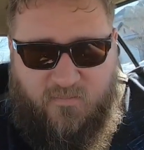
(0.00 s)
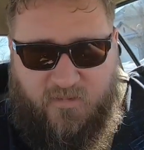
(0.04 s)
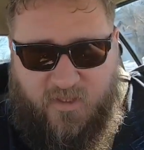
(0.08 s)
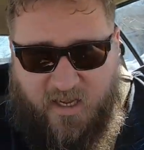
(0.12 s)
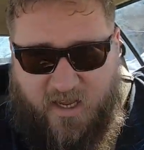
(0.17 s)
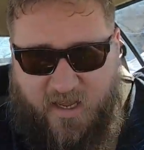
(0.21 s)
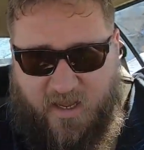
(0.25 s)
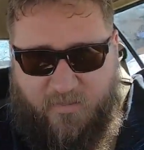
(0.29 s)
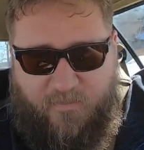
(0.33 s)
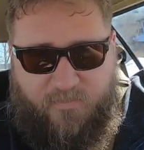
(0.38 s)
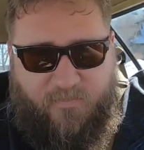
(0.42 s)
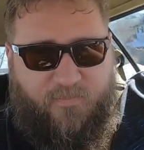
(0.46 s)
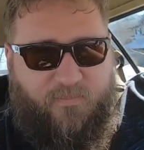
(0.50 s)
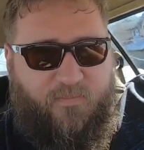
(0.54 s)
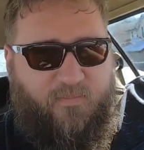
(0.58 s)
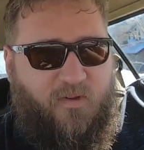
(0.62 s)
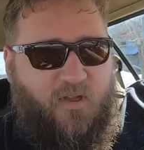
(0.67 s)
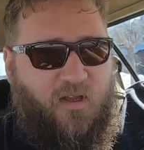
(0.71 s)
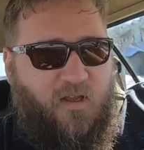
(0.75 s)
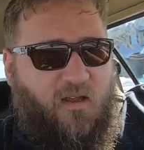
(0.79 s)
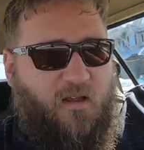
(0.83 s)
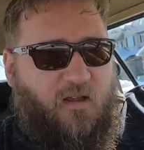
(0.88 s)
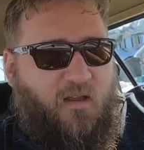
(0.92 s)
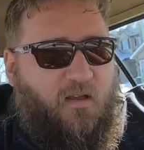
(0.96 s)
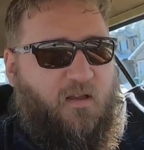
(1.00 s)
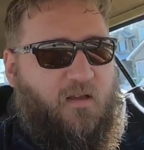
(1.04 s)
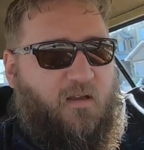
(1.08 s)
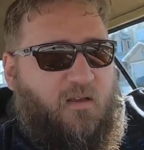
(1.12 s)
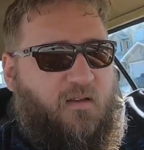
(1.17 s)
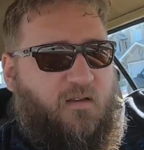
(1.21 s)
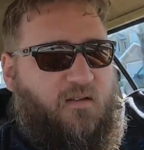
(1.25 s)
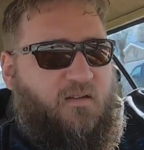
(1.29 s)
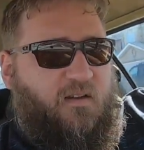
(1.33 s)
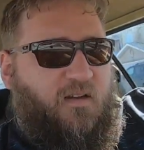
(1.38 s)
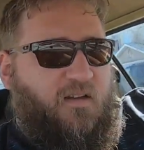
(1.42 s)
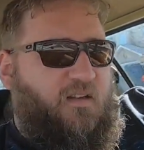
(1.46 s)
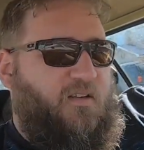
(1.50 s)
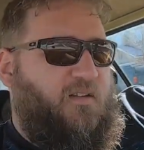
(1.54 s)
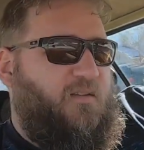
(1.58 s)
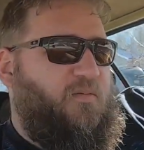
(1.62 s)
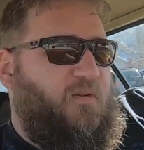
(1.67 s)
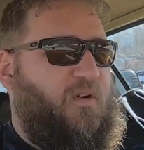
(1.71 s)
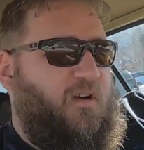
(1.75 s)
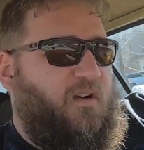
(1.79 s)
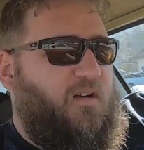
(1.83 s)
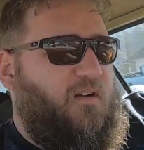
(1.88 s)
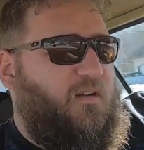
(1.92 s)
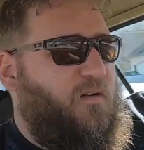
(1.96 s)
Yeah. So I just
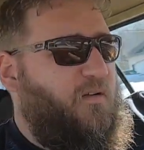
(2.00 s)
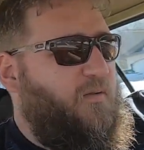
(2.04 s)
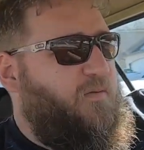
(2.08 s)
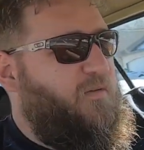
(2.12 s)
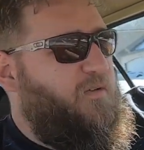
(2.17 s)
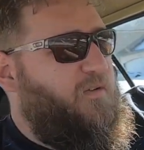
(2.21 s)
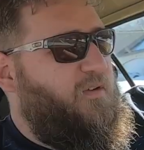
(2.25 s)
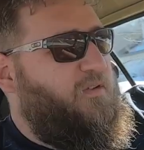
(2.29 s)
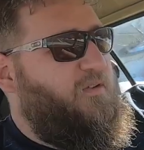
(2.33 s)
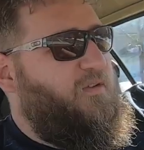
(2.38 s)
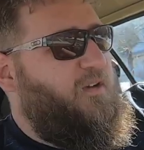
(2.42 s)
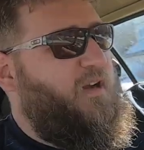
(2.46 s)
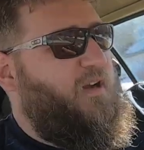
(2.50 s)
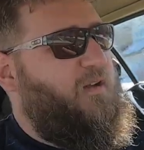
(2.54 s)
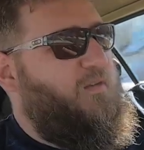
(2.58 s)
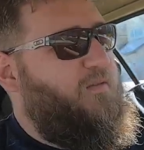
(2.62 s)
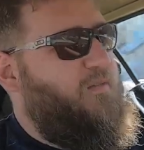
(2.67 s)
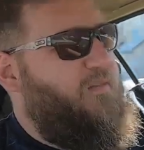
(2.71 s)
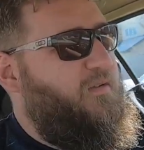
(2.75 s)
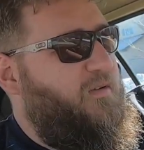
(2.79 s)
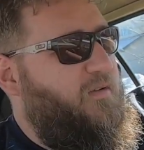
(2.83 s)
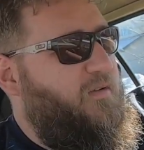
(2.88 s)
wanted to go for a drive.